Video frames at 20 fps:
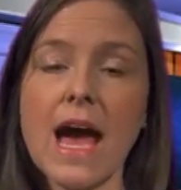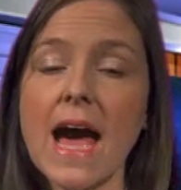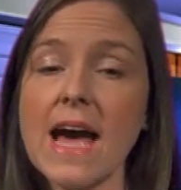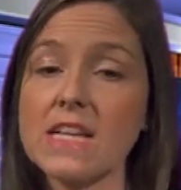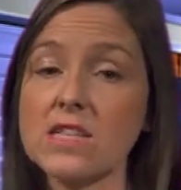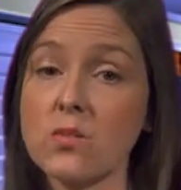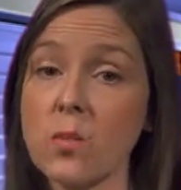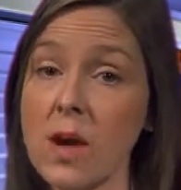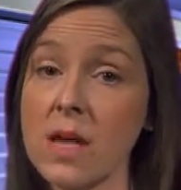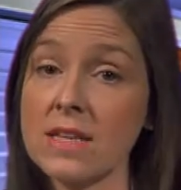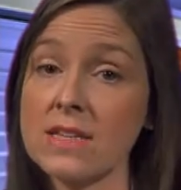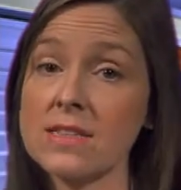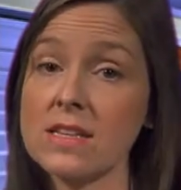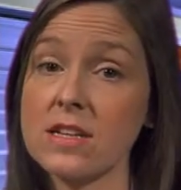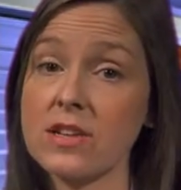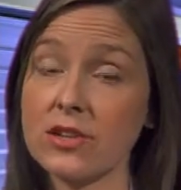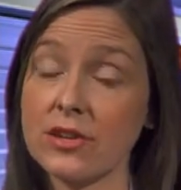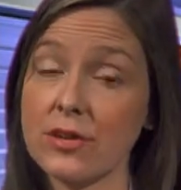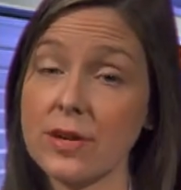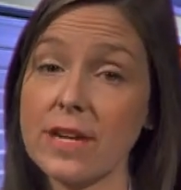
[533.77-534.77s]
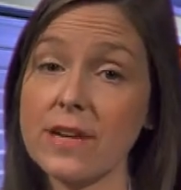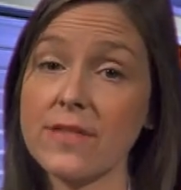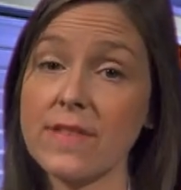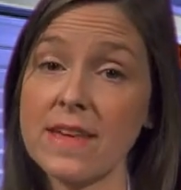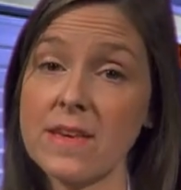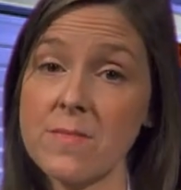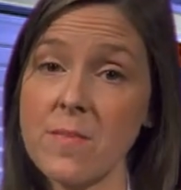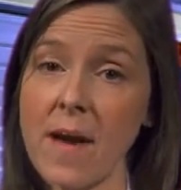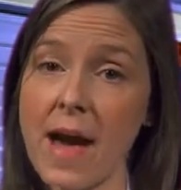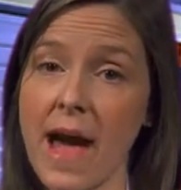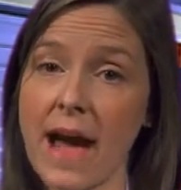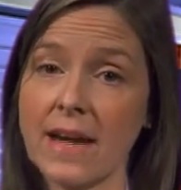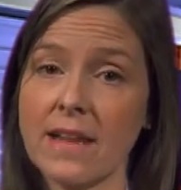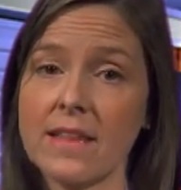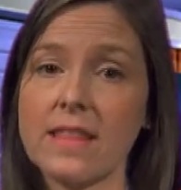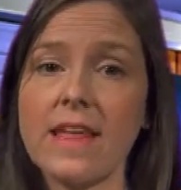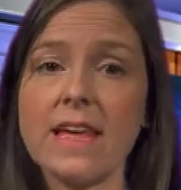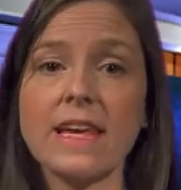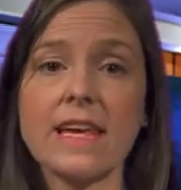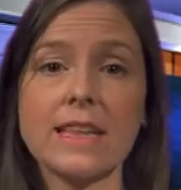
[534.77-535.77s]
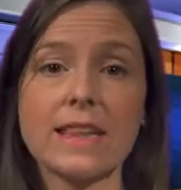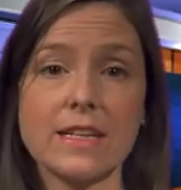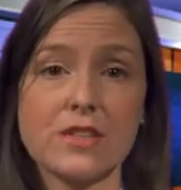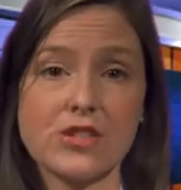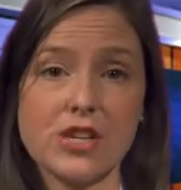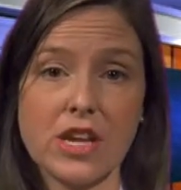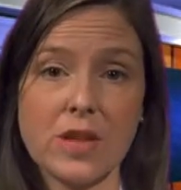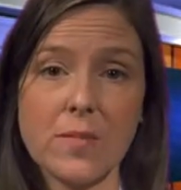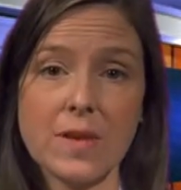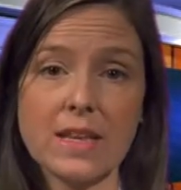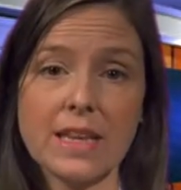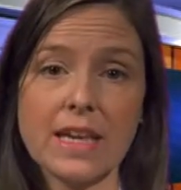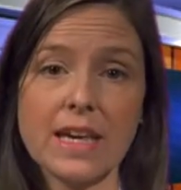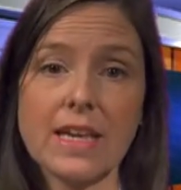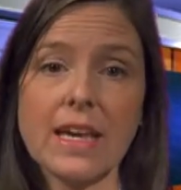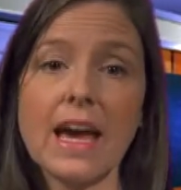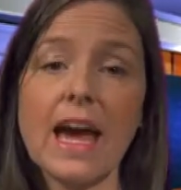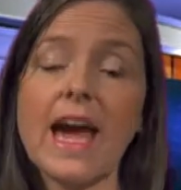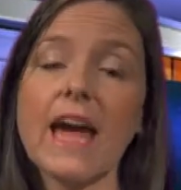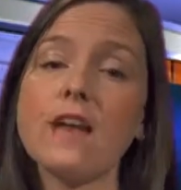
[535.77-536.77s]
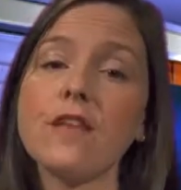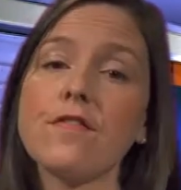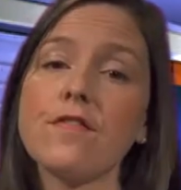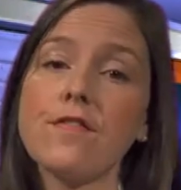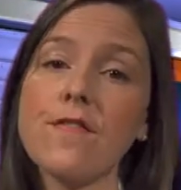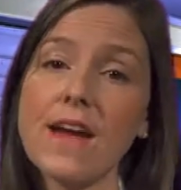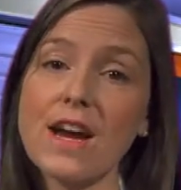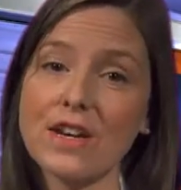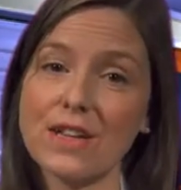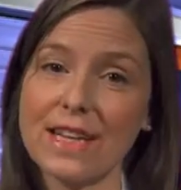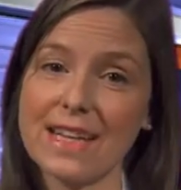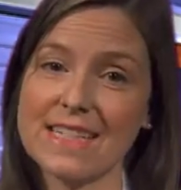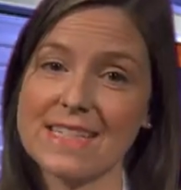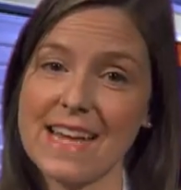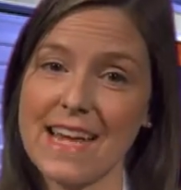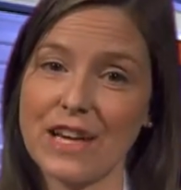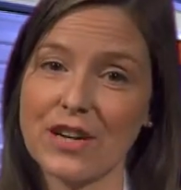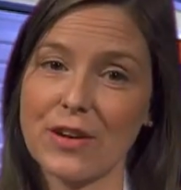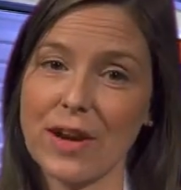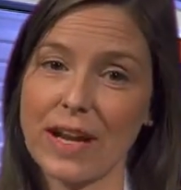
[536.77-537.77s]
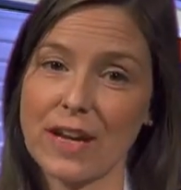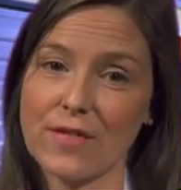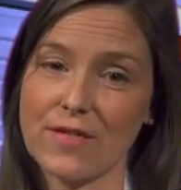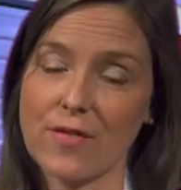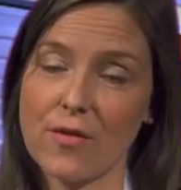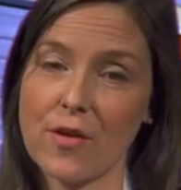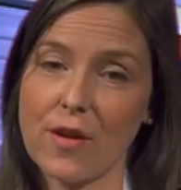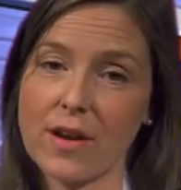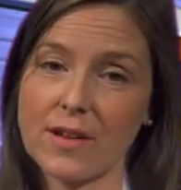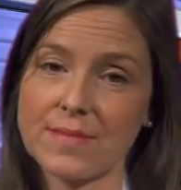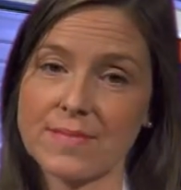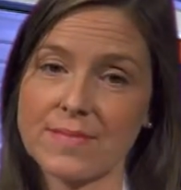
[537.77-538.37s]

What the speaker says: as well as the degree of impact they can legitimately and fairly take credit for.